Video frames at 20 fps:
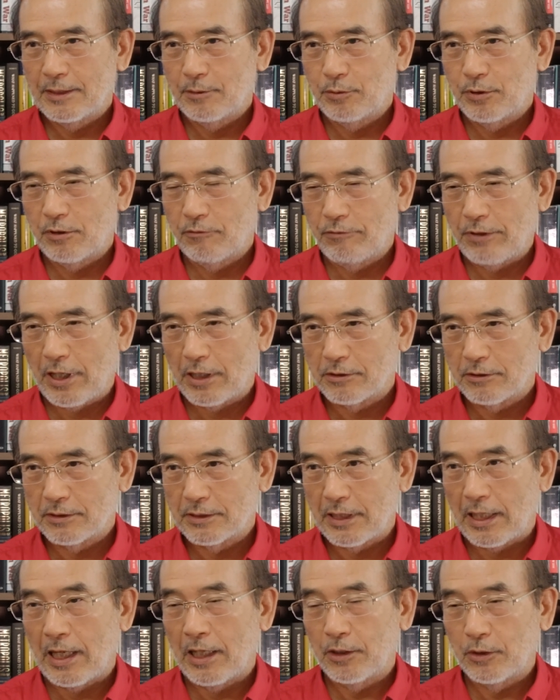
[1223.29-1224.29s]

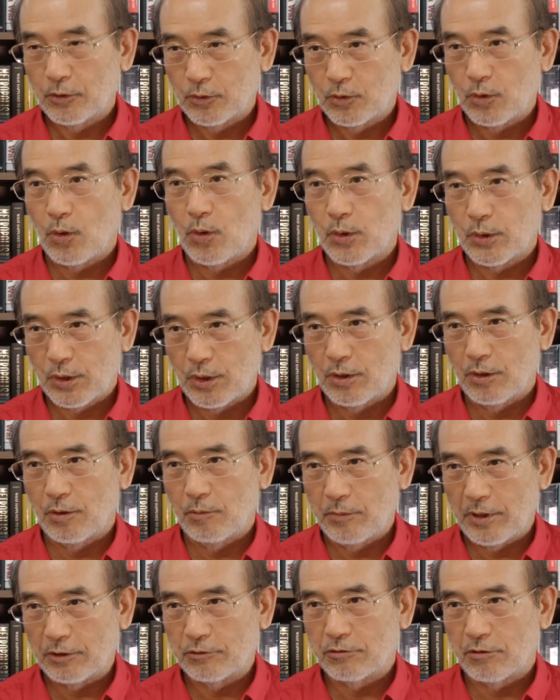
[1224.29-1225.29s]
prefectures and Tokyo
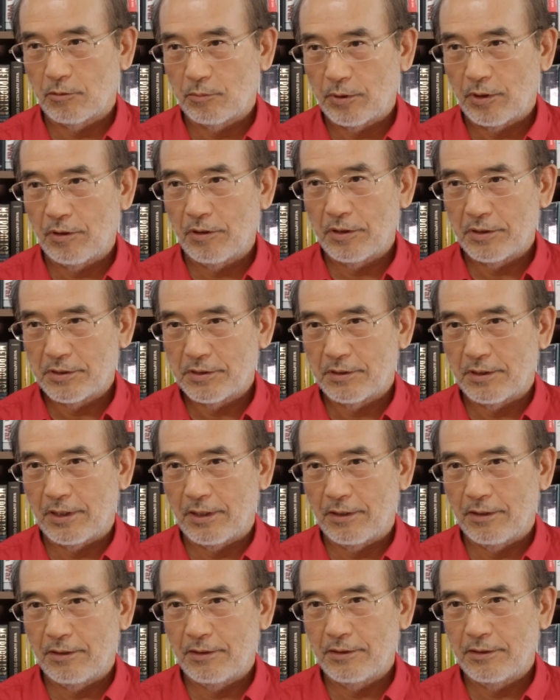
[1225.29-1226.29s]
metropolis
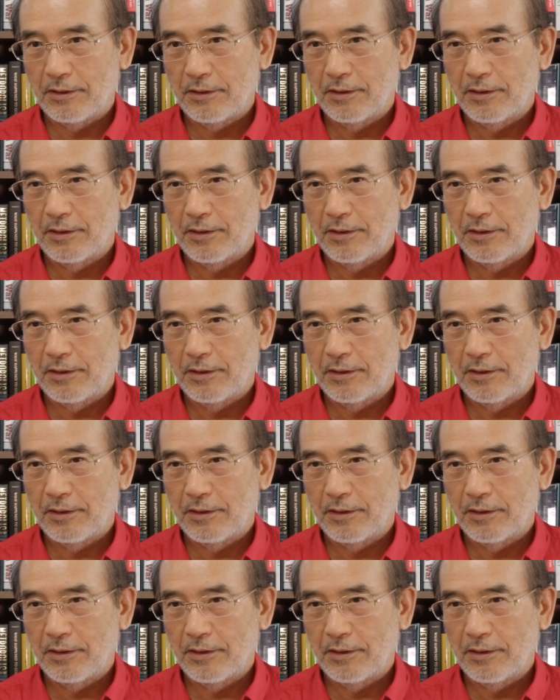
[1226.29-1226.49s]
there.